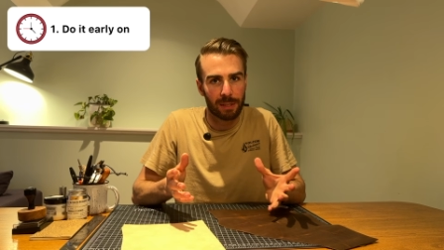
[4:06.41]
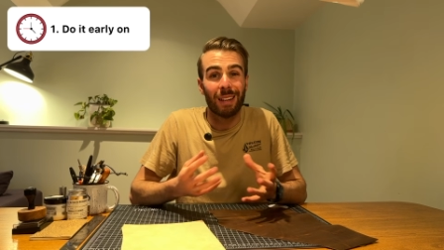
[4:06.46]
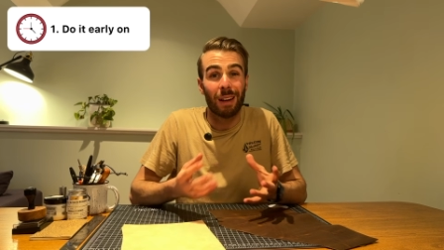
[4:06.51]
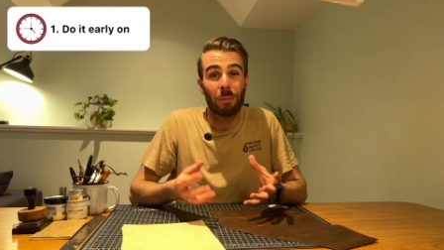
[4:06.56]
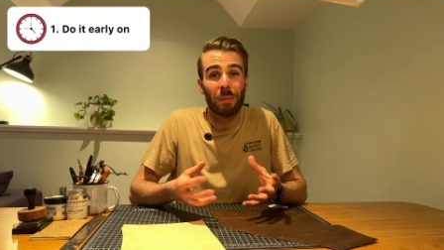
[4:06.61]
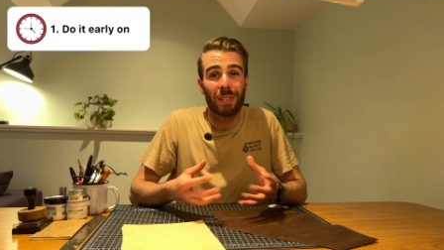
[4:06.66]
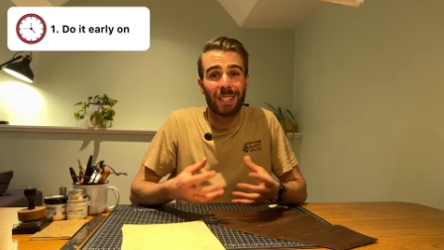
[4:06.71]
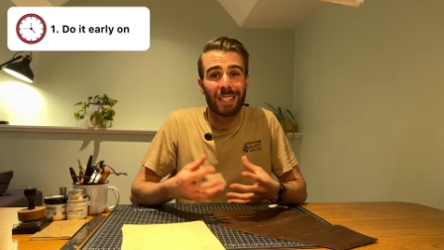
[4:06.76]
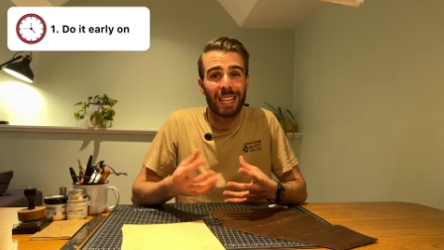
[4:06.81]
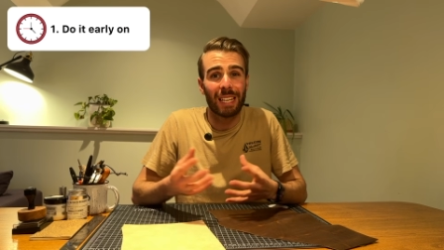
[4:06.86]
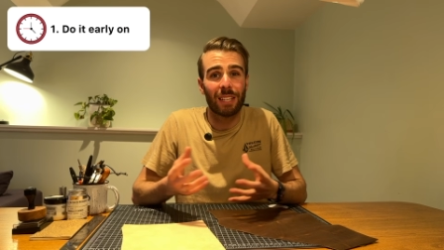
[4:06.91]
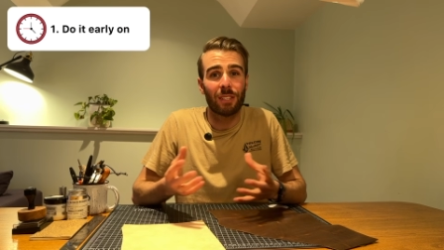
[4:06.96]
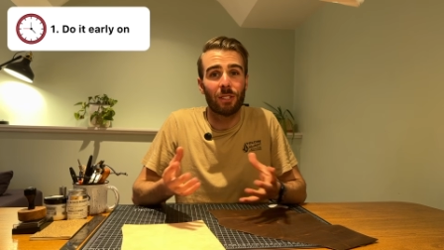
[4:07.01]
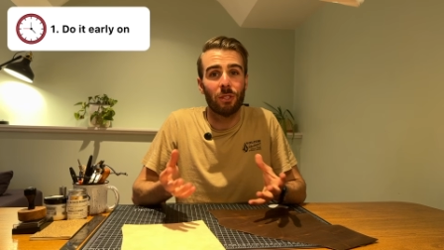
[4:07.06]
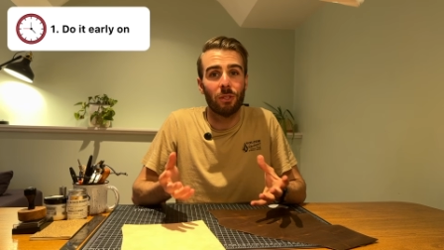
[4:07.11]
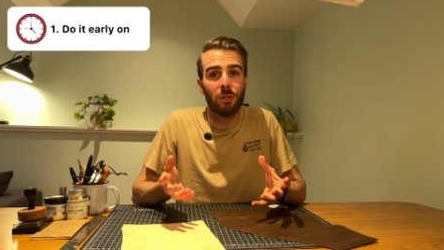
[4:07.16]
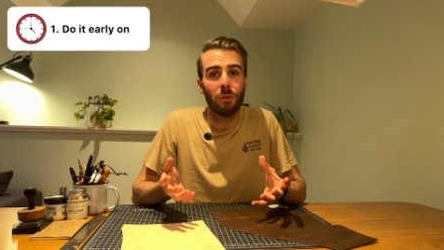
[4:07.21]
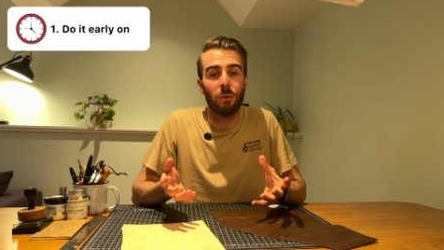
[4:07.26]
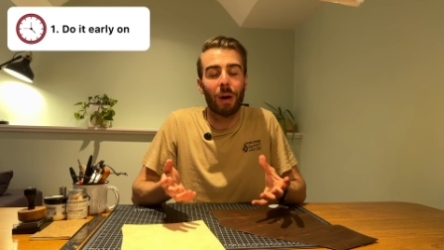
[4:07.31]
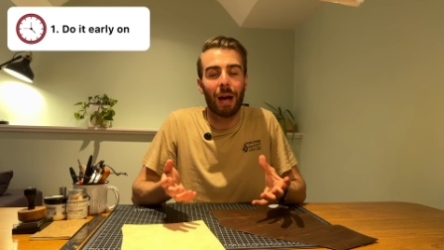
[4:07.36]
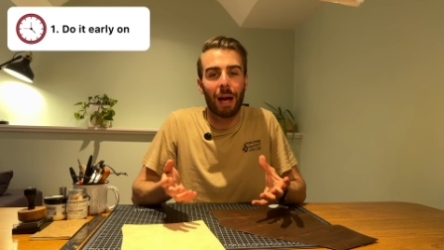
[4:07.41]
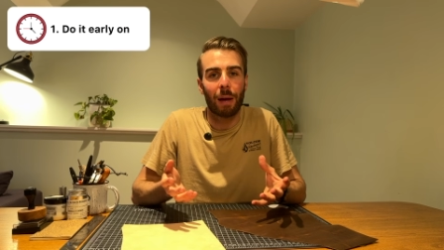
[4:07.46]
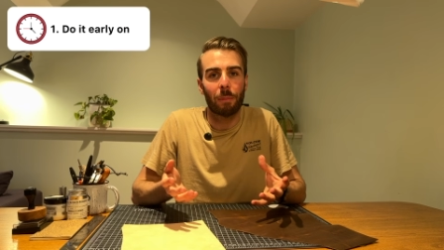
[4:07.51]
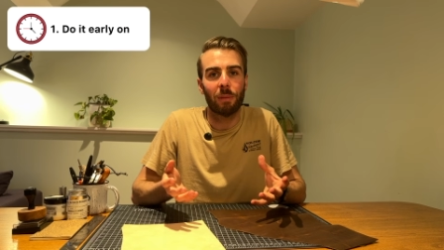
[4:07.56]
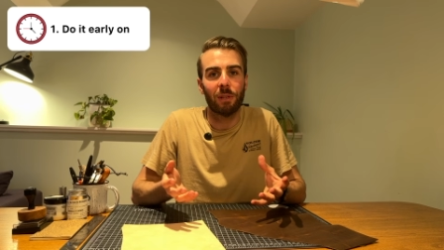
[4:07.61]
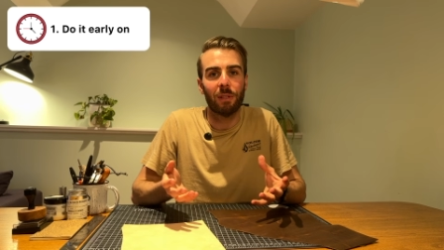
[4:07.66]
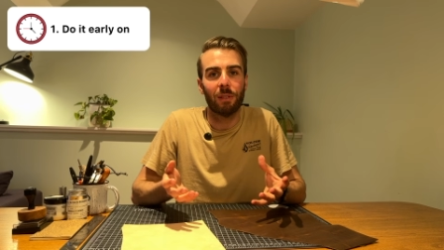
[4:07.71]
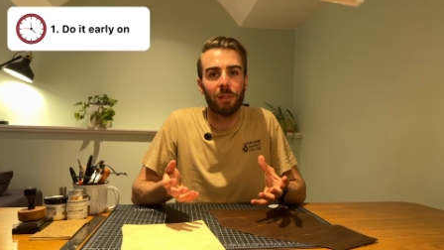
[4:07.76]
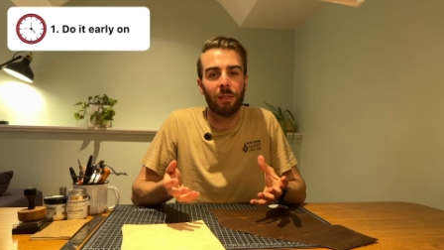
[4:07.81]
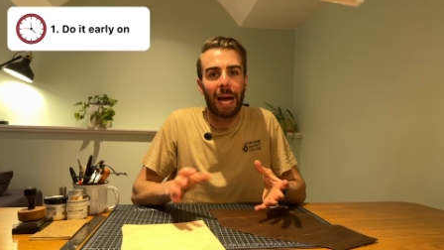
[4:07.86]
Now mistakes do
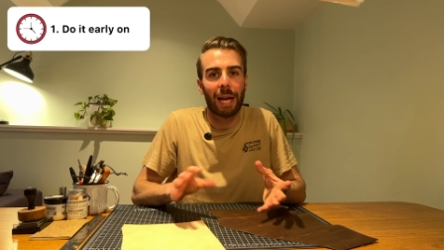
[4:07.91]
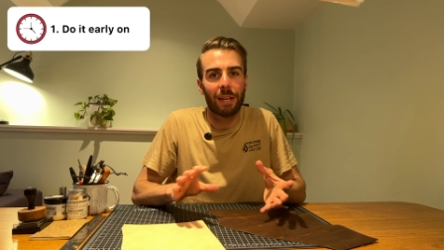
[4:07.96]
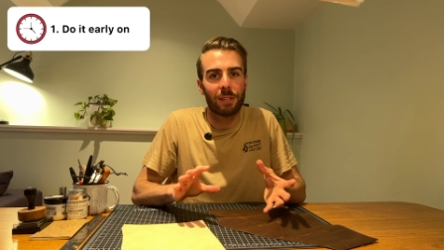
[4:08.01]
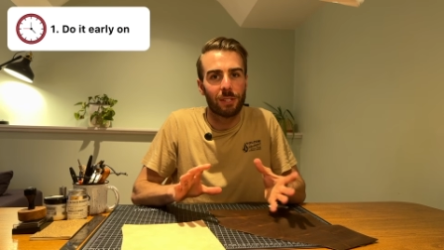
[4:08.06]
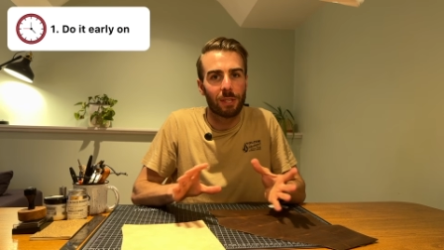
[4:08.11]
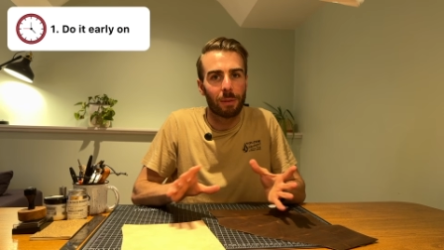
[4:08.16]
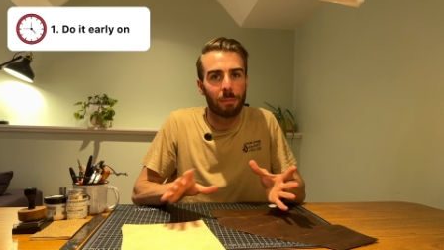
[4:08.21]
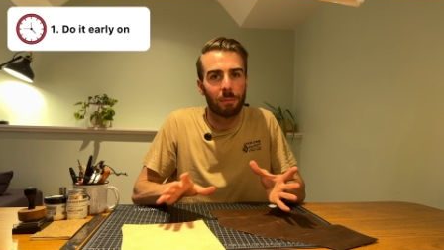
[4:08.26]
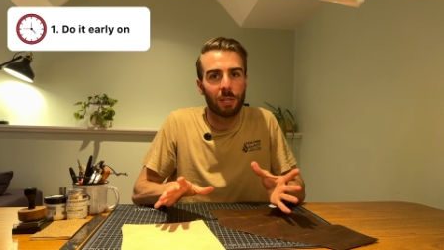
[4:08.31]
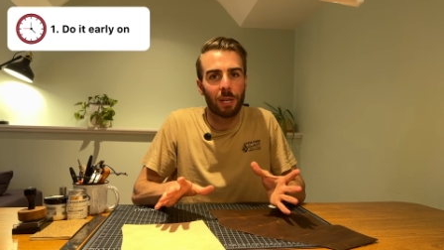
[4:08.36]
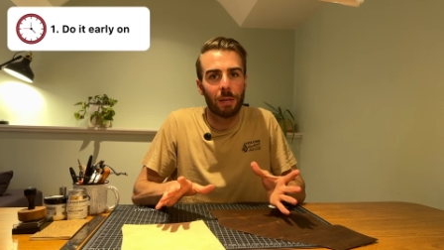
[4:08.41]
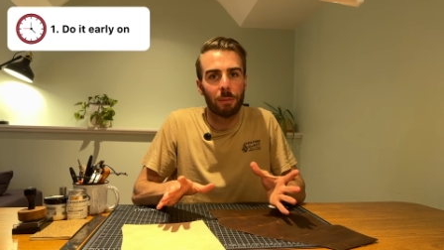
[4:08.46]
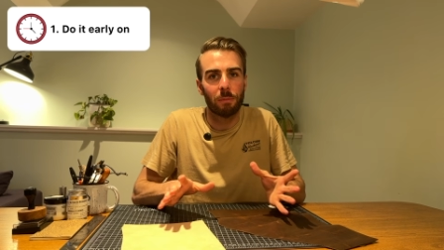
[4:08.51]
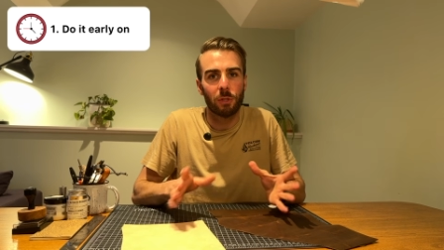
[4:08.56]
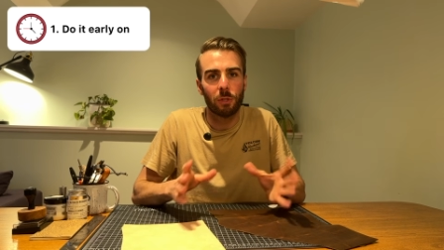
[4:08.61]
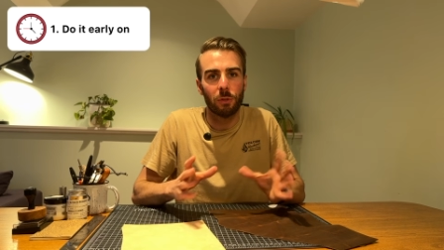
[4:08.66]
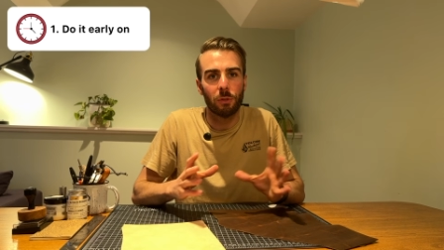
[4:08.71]
happen, and sometimes